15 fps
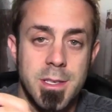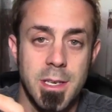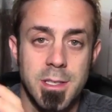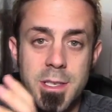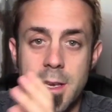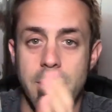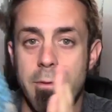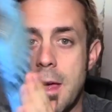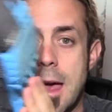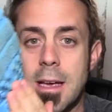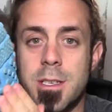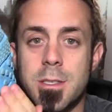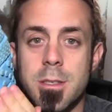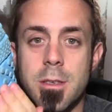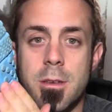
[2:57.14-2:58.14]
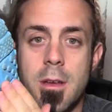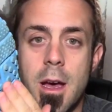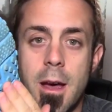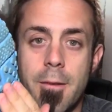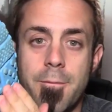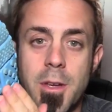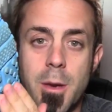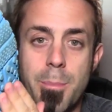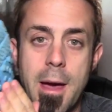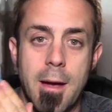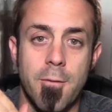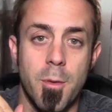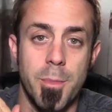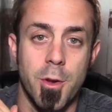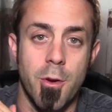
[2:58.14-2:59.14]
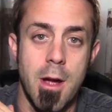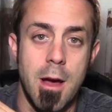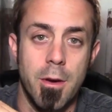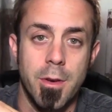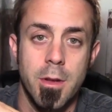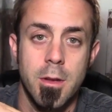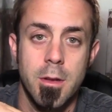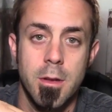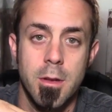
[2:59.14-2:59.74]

These things give excellent feedback from the ground.